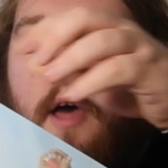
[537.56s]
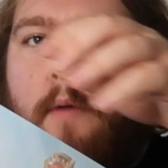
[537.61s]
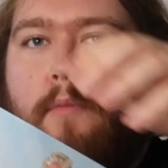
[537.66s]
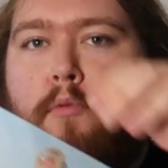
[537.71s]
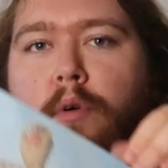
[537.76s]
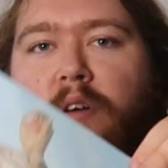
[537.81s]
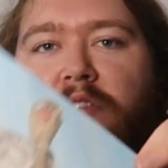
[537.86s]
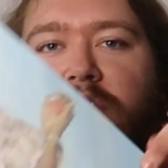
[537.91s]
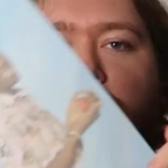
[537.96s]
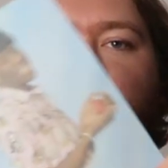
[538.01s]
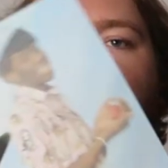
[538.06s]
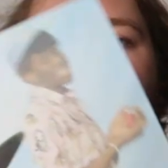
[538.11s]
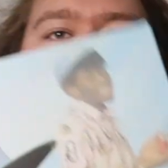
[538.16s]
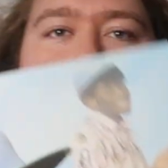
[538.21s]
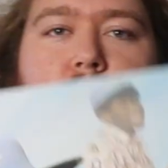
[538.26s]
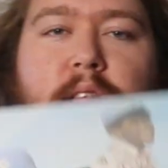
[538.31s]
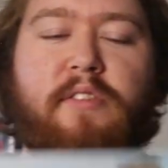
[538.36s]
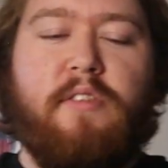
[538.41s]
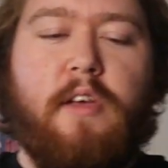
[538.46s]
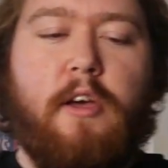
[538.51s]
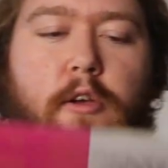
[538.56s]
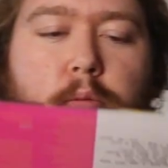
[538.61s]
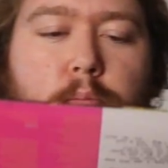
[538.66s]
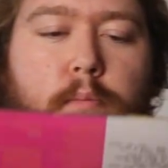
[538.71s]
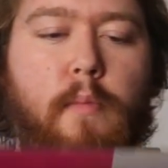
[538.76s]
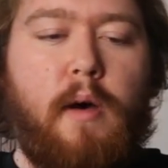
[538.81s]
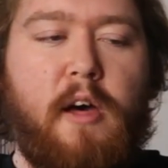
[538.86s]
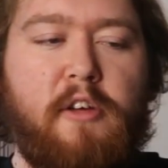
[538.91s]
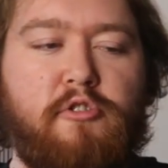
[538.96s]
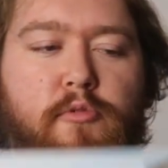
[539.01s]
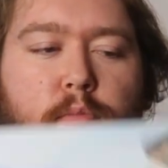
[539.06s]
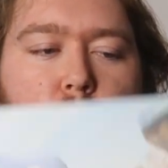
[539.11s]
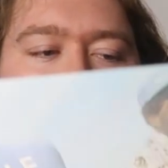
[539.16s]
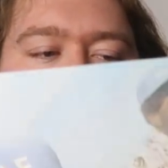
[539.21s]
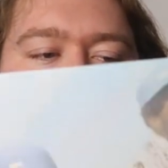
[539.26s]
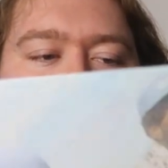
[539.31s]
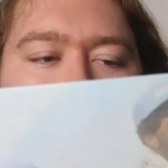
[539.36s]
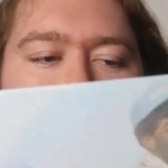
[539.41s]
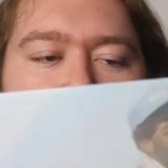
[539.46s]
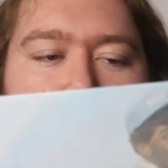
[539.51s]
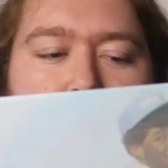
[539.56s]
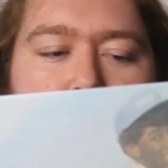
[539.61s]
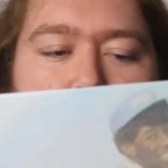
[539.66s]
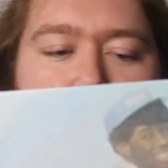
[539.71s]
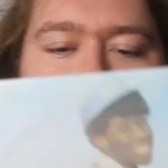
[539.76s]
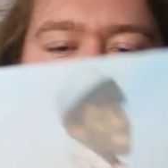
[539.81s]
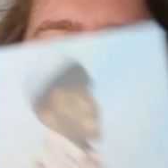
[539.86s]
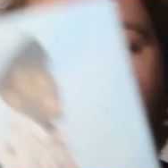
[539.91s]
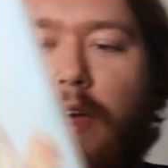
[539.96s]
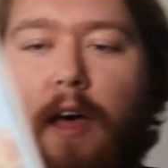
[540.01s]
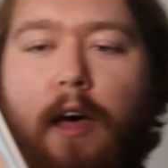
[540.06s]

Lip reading: Otherwise I couldn't really tell you much more else about this